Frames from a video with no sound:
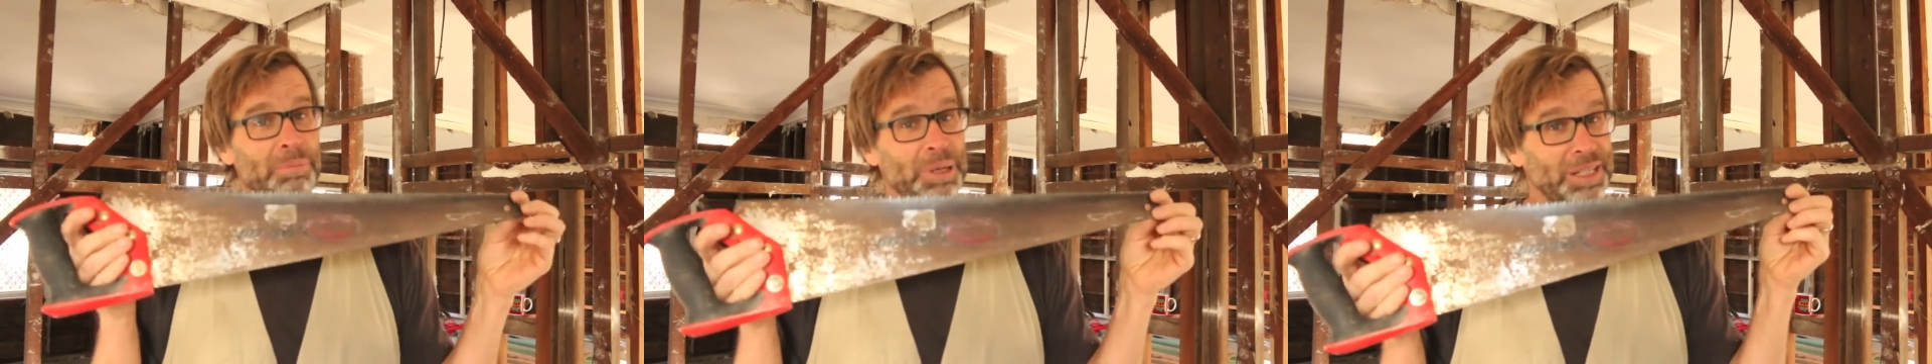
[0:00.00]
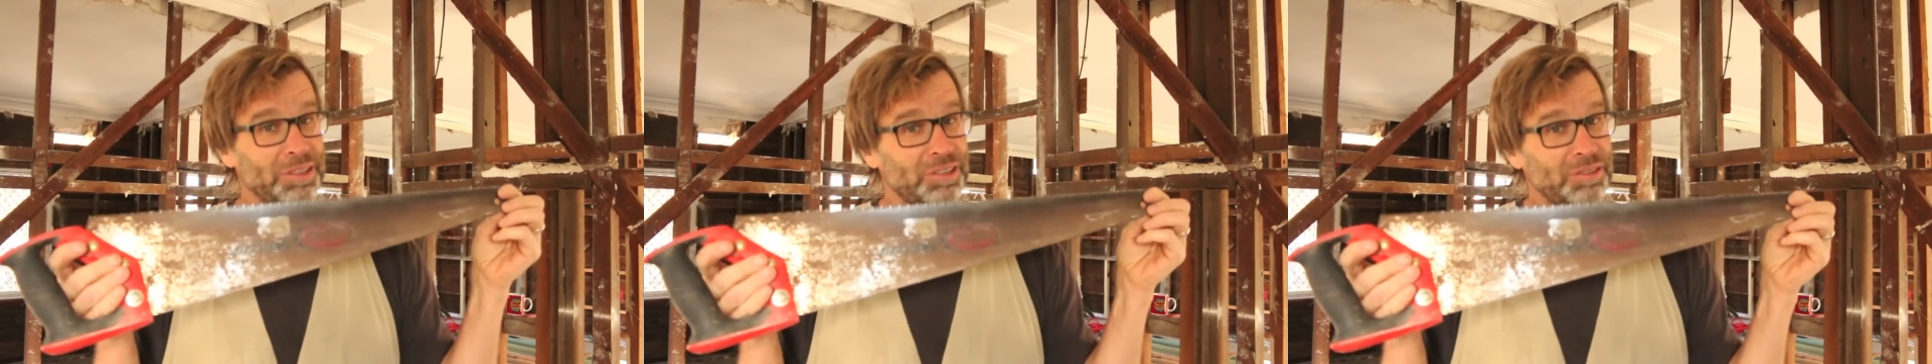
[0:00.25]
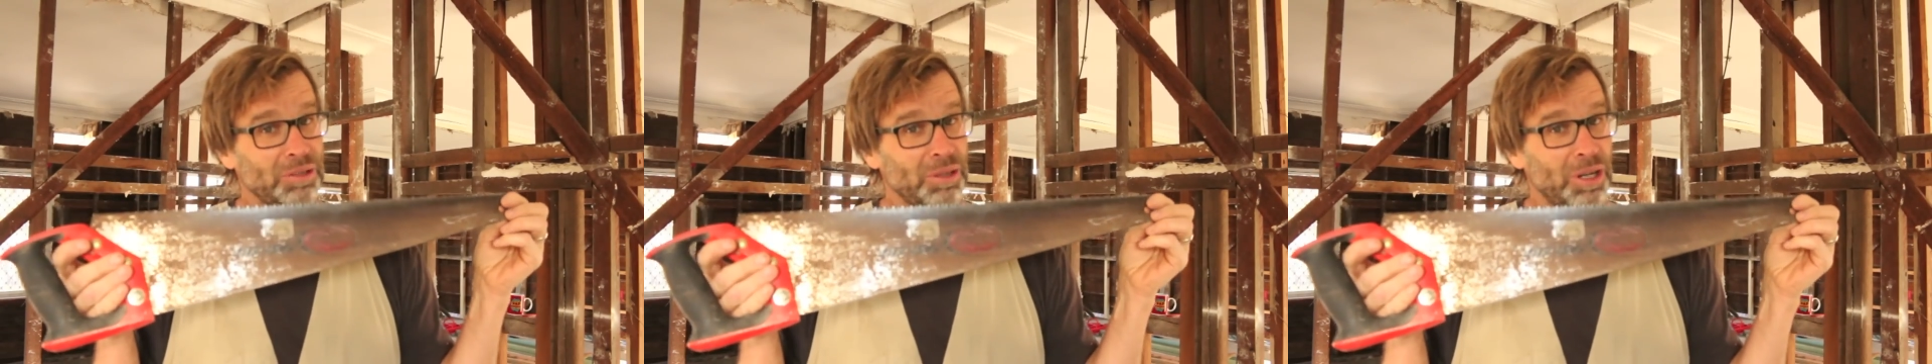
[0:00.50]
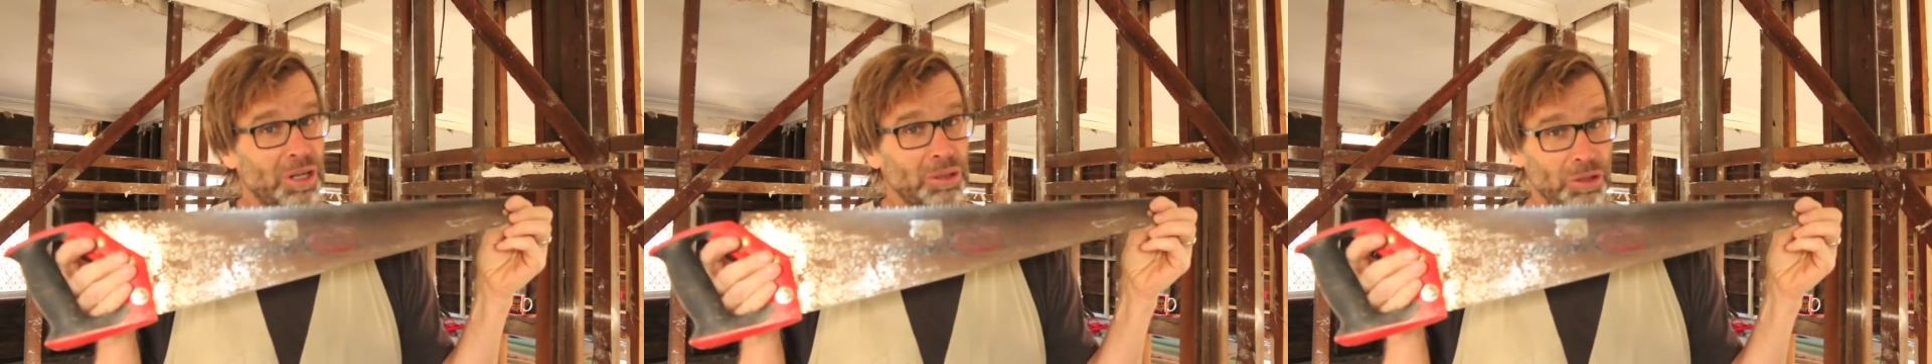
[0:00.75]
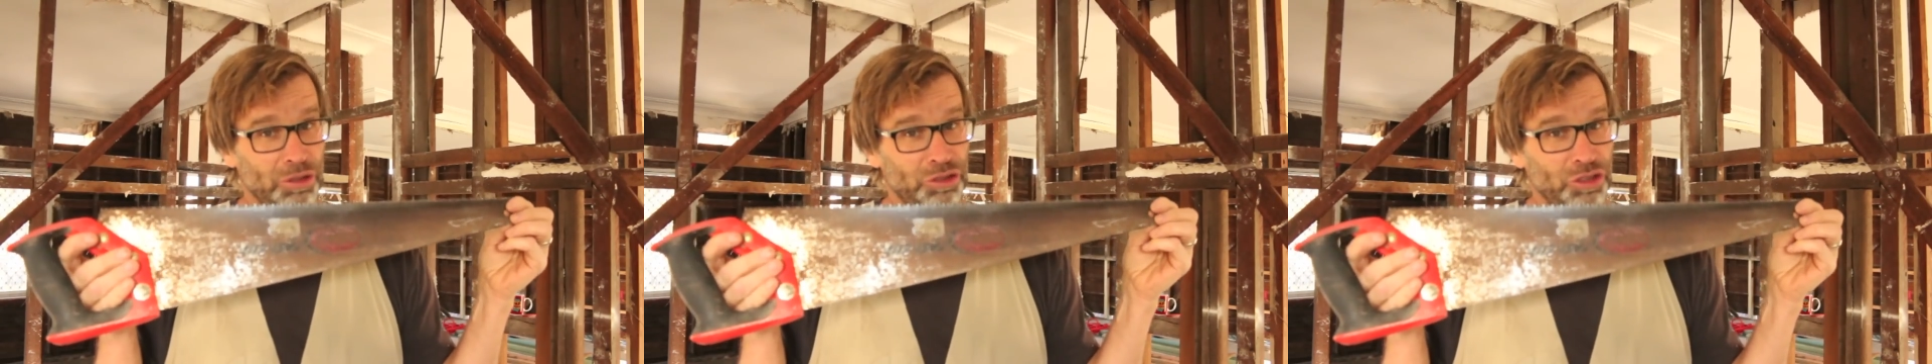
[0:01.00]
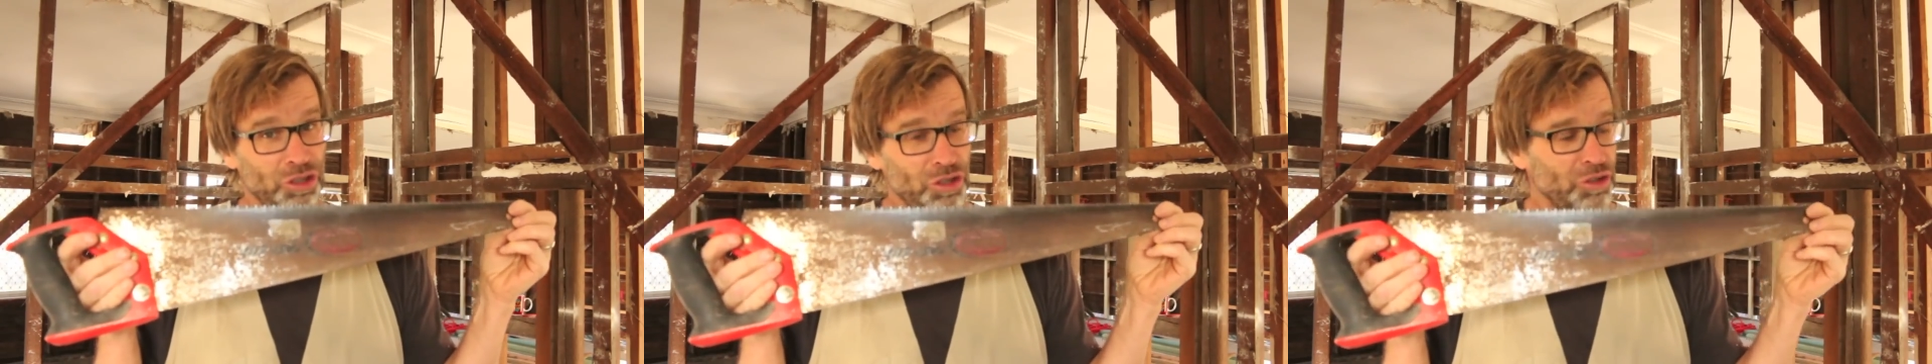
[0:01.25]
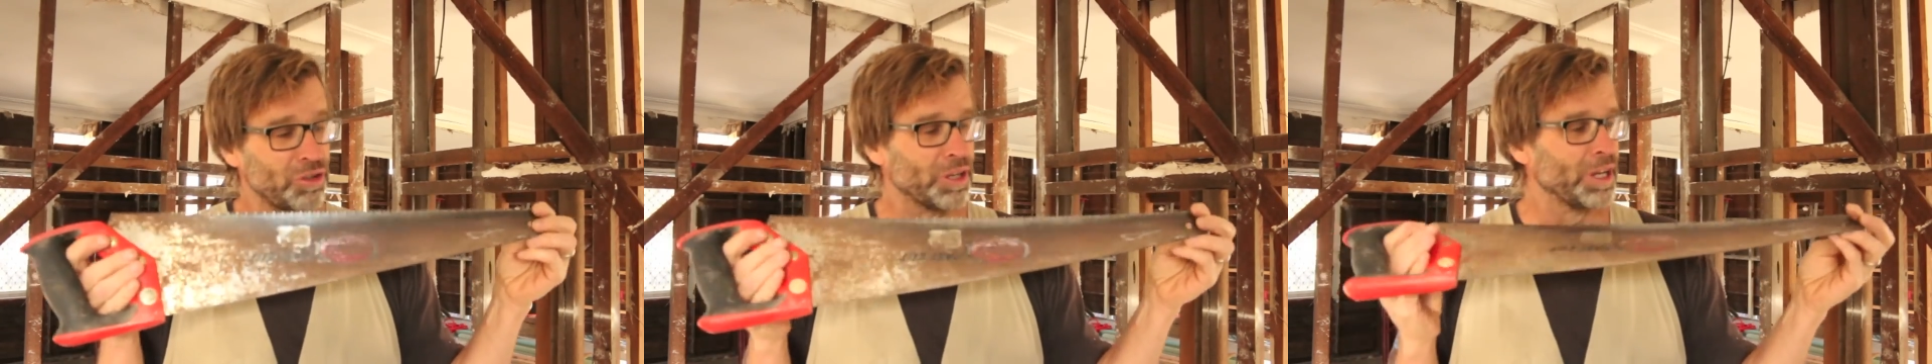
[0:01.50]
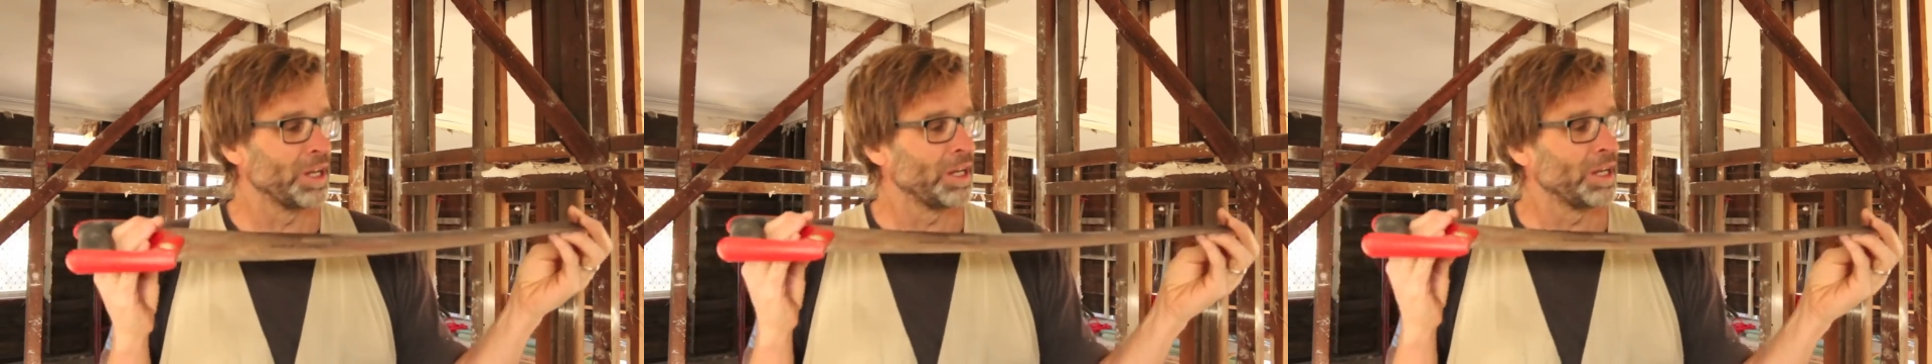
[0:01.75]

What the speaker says: but it can still hold a tune.